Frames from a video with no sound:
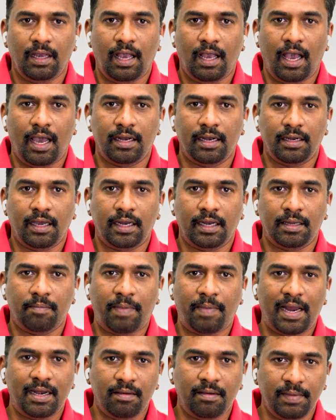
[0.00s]
And the
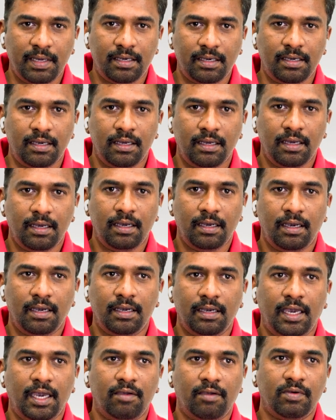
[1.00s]
pandemic
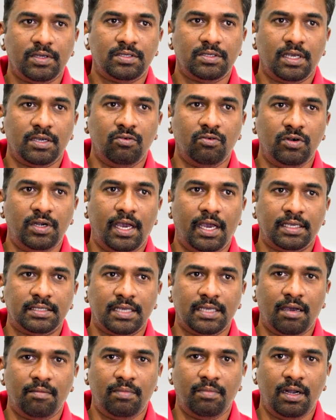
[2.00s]
gave us a good
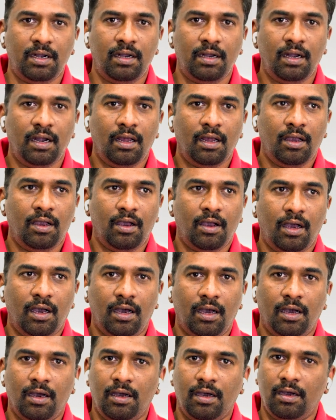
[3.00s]
example
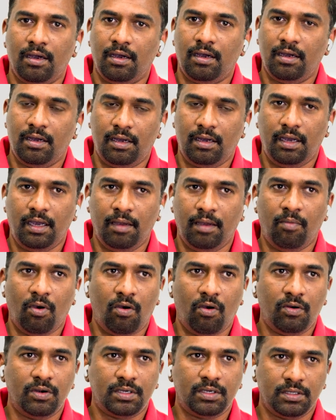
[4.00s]

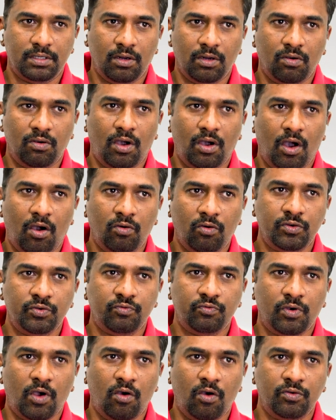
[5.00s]
about
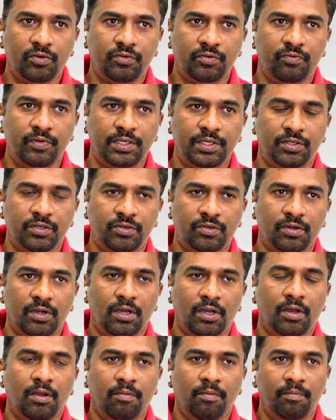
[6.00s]
how we should
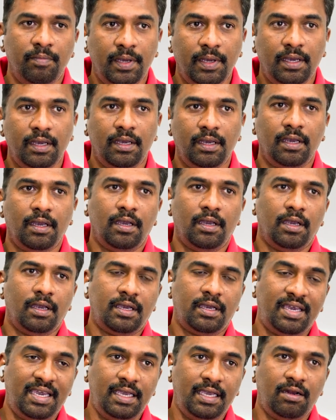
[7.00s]
be
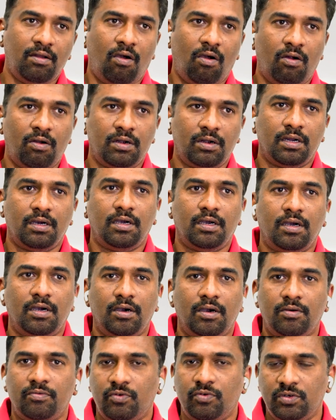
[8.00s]
keen on
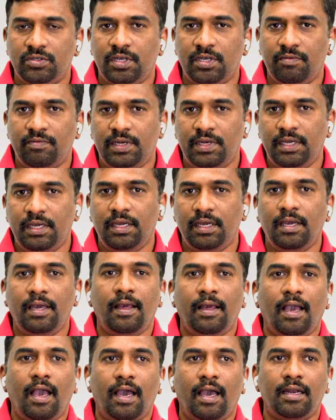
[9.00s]
food safety
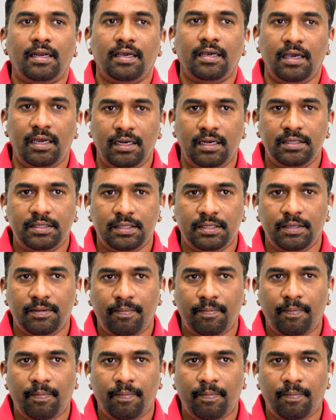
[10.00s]
and health.